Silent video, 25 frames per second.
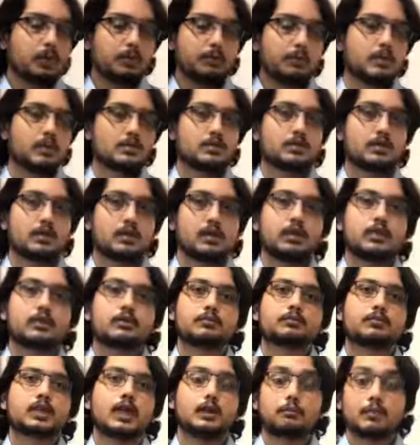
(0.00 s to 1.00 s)
basically
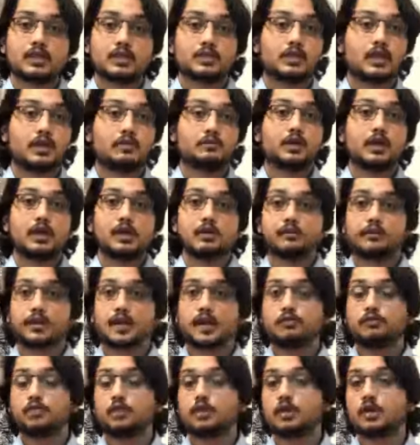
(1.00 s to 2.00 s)
it must have been
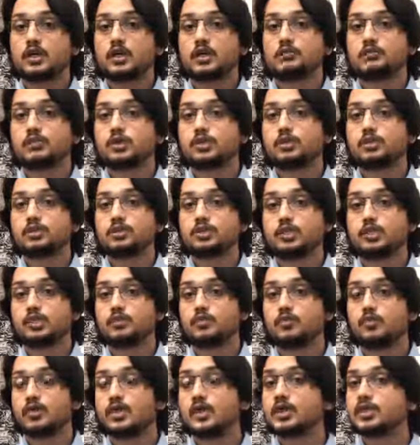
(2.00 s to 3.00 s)
difficult for her because she
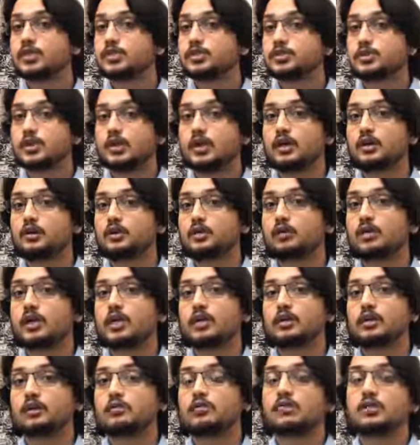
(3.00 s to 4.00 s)
really struggled to
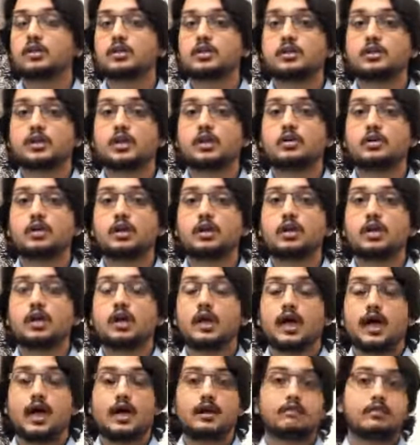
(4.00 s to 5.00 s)
get the words out
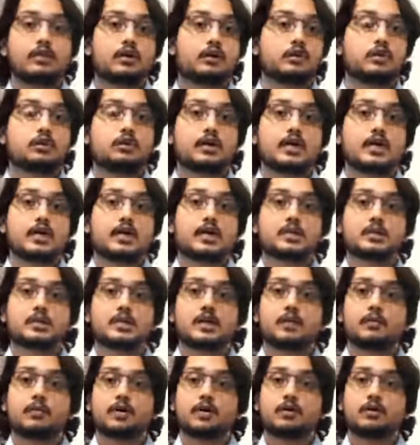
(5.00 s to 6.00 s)
i went on and asked
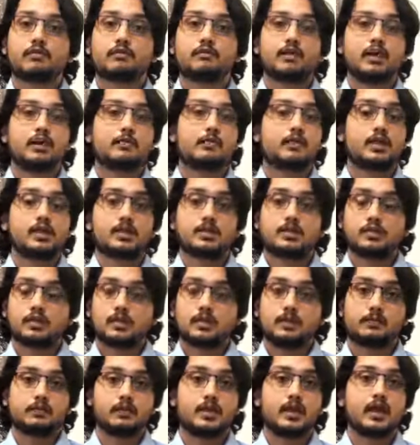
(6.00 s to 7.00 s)
her about her family it
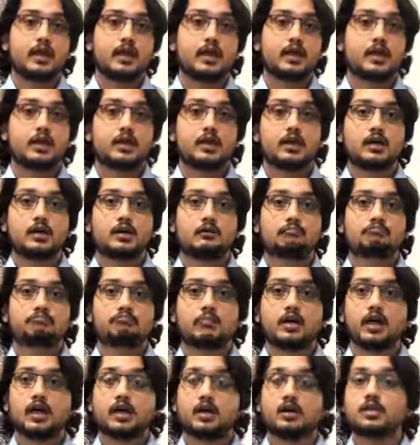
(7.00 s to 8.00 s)
seemed like uh,
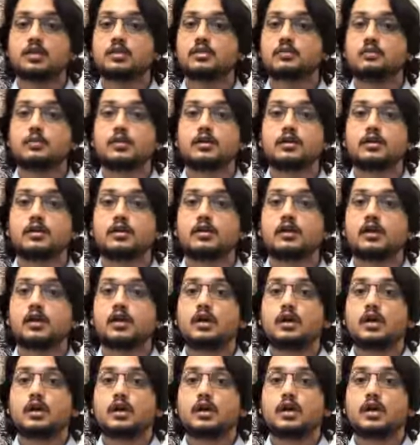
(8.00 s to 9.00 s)
her husband
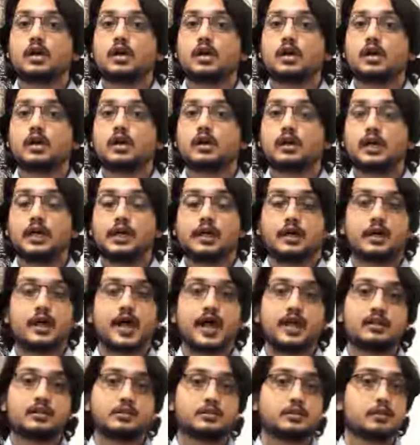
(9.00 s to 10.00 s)
uh,
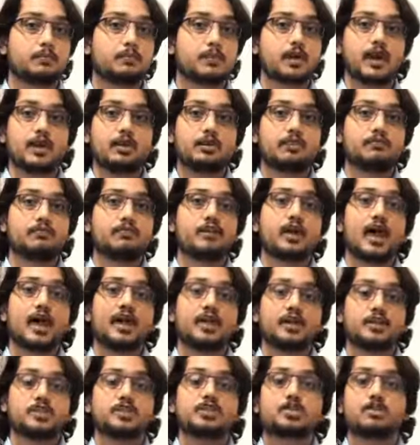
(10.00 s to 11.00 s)
ran some kind of
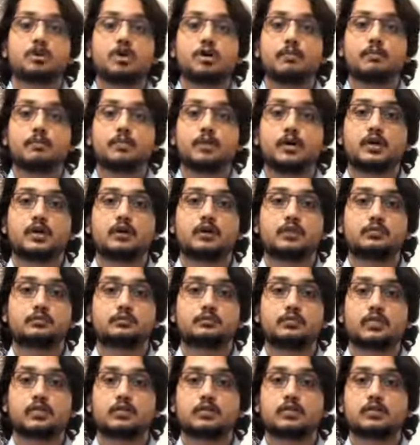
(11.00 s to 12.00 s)
garage shop uh,
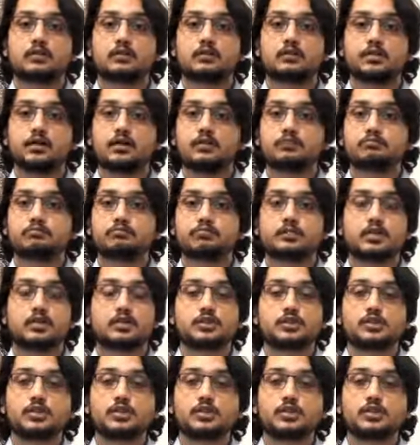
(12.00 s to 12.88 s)
a, a,